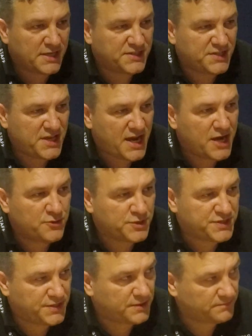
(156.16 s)
get to see the
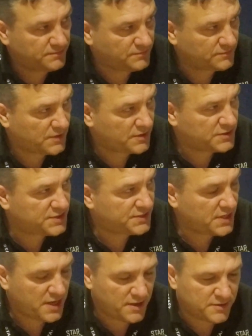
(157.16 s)
Idris, which is
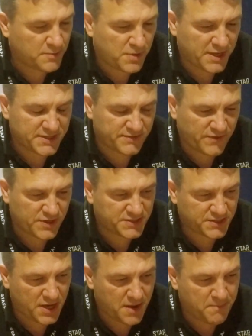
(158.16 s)
the player's
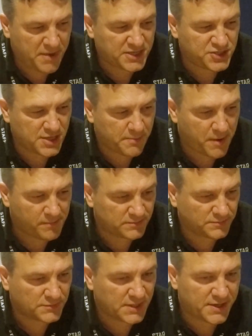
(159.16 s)
first base ship.
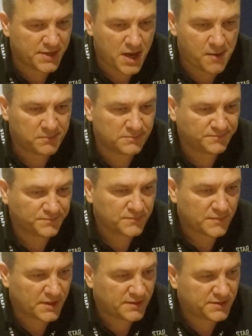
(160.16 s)
And
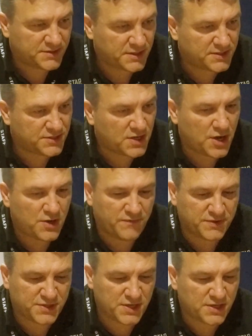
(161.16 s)
this thing started
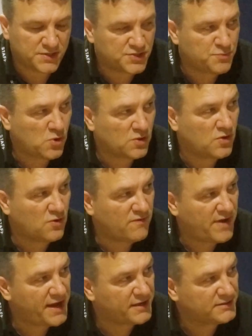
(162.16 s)
off as a small
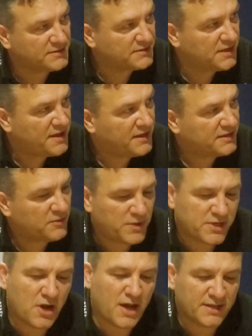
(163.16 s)
Corvette. And
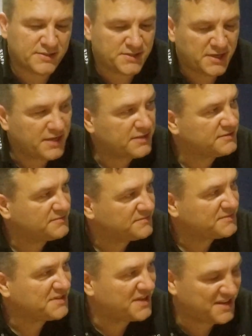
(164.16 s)
we got our hands on it,
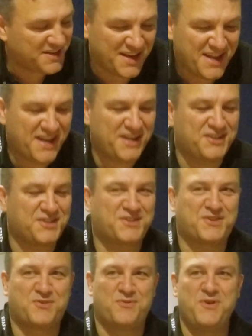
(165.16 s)
and it
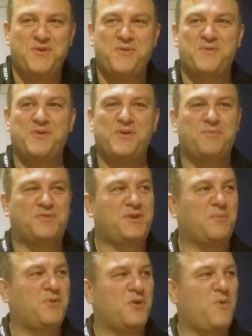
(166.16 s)
just grew,
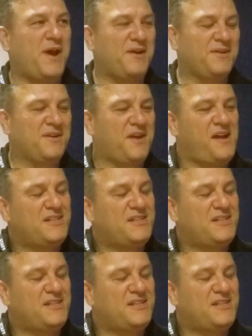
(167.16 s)
started putting weight on.